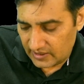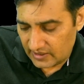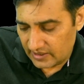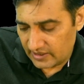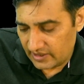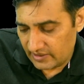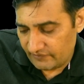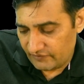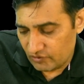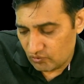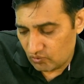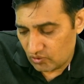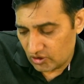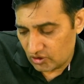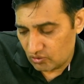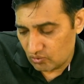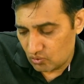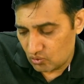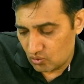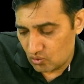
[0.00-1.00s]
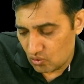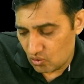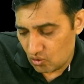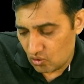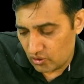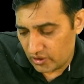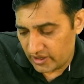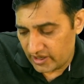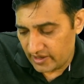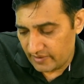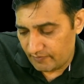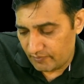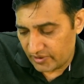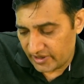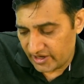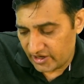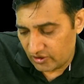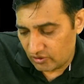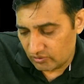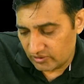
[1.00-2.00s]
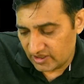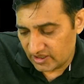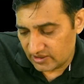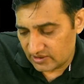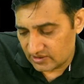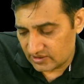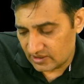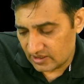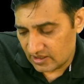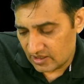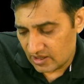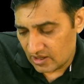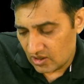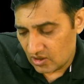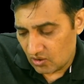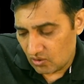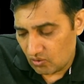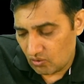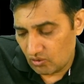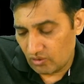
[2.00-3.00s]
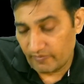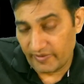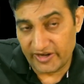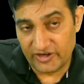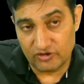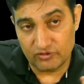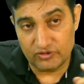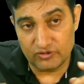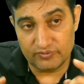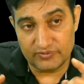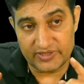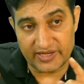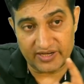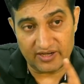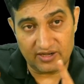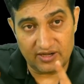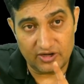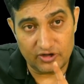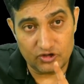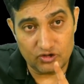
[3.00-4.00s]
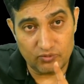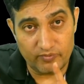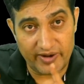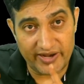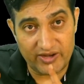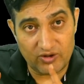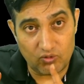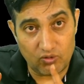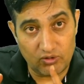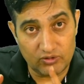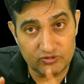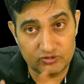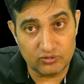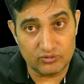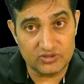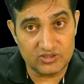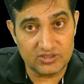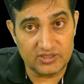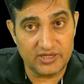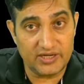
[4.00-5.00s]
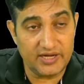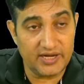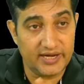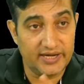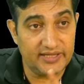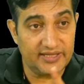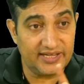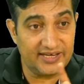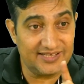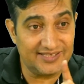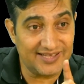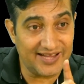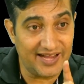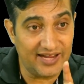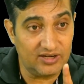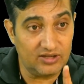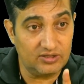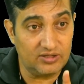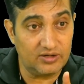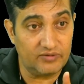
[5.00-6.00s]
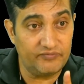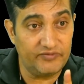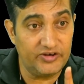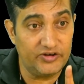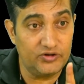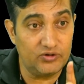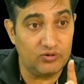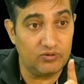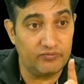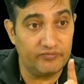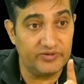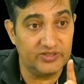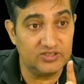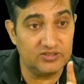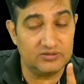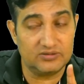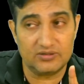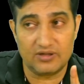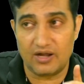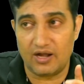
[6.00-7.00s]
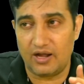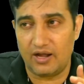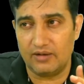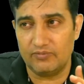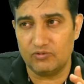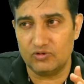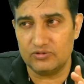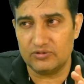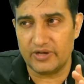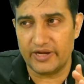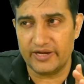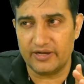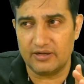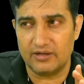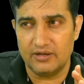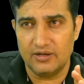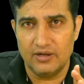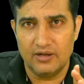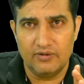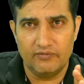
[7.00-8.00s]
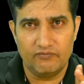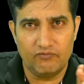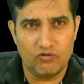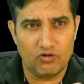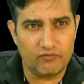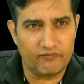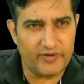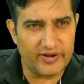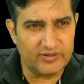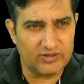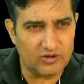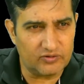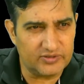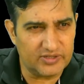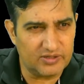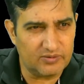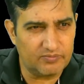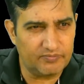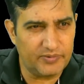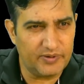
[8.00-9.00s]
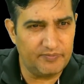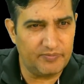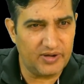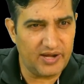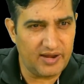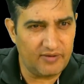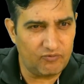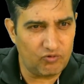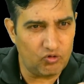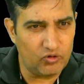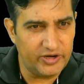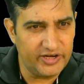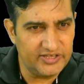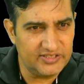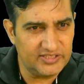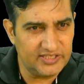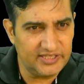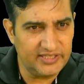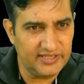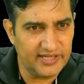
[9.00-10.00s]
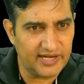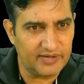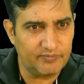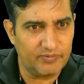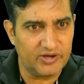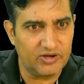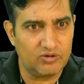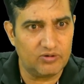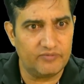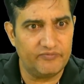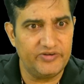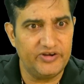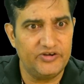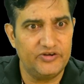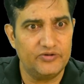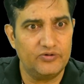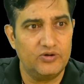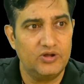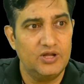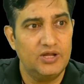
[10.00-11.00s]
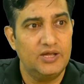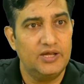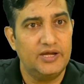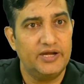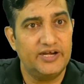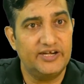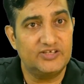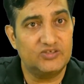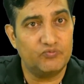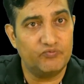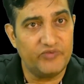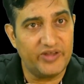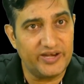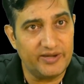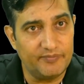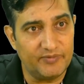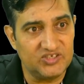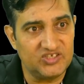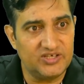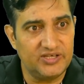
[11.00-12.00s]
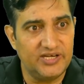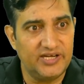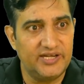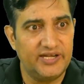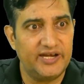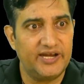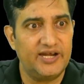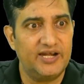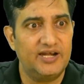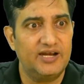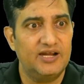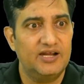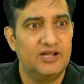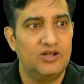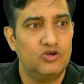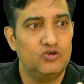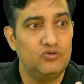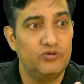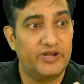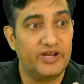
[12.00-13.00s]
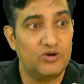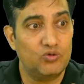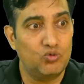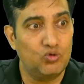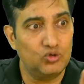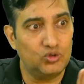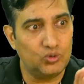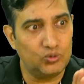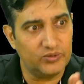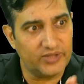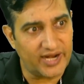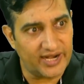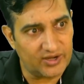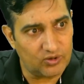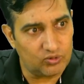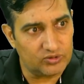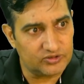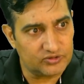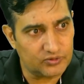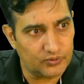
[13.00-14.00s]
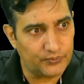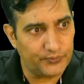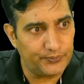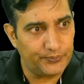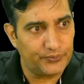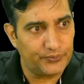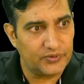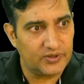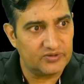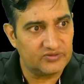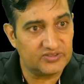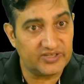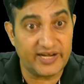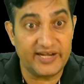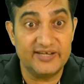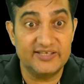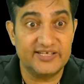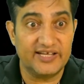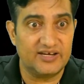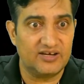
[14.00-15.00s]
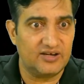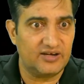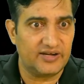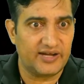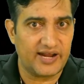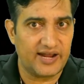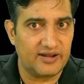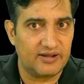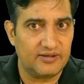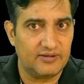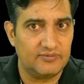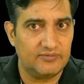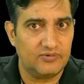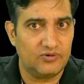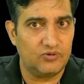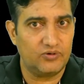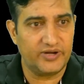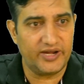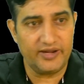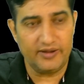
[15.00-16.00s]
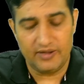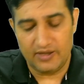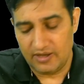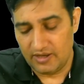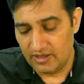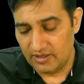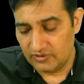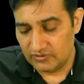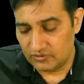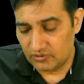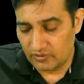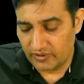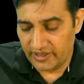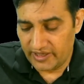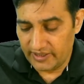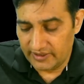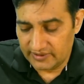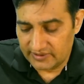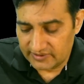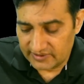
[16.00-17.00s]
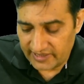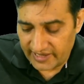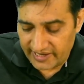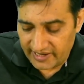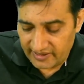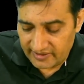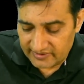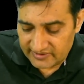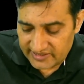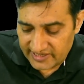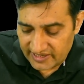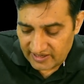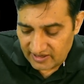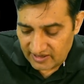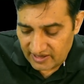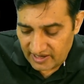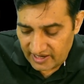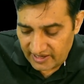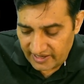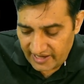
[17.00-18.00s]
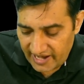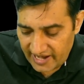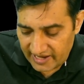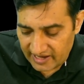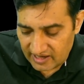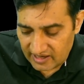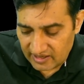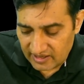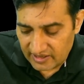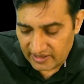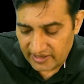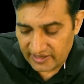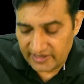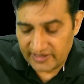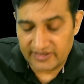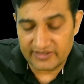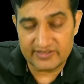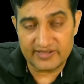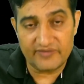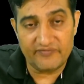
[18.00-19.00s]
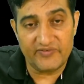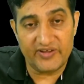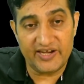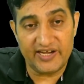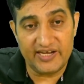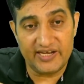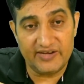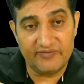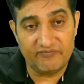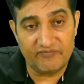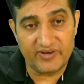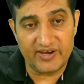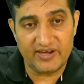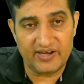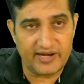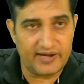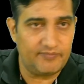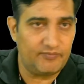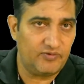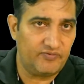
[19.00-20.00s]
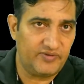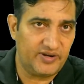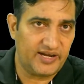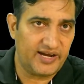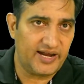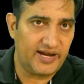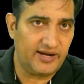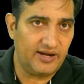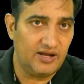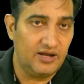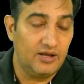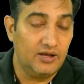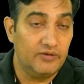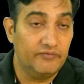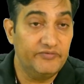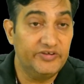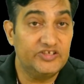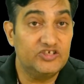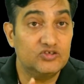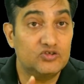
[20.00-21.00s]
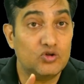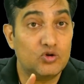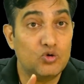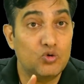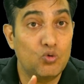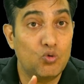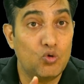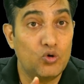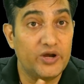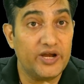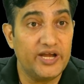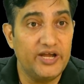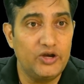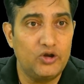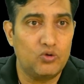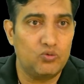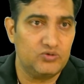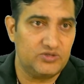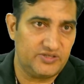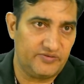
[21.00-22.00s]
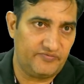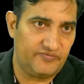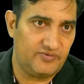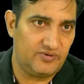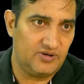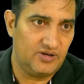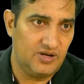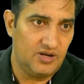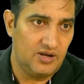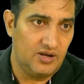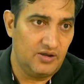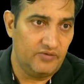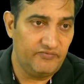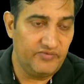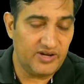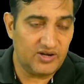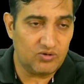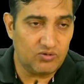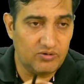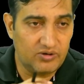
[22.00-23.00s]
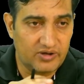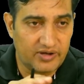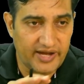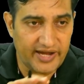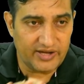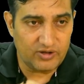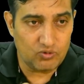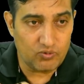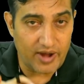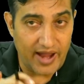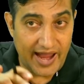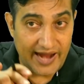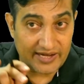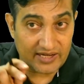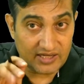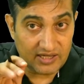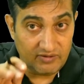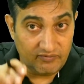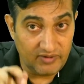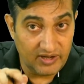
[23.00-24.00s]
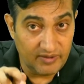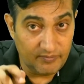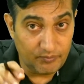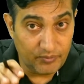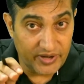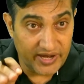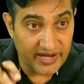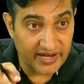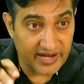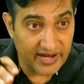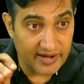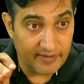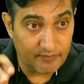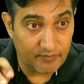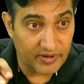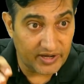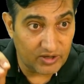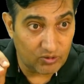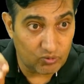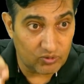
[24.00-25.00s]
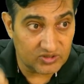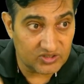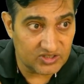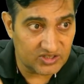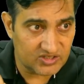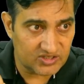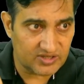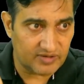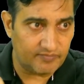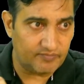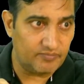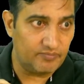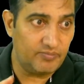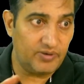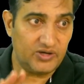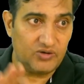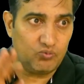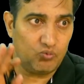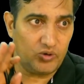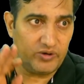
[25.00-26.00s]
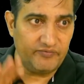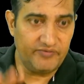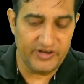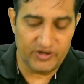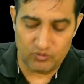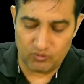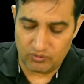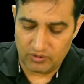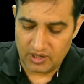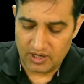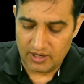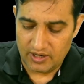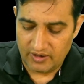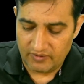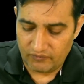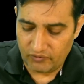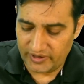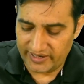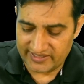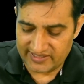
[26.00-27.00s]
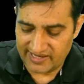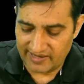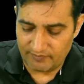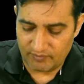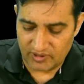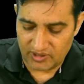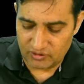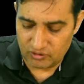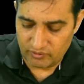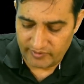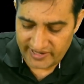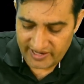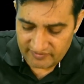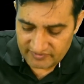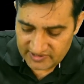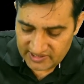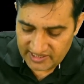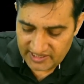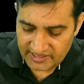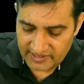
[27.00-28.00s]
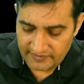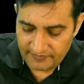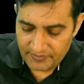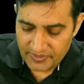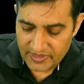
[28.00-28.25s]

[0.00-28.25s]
if you want to go deeper into this, on my YouTube channel you might also see there is another video which is almost like 4,000-5,000 people have already seen that particular video. It's very much detailed, you can go through that also. Side channel attack. Okay, so in side channel attack, it is a very different type of attack which is non-intrusive. We are not trying to actively break a particular system, but what we do, for example, you might have seen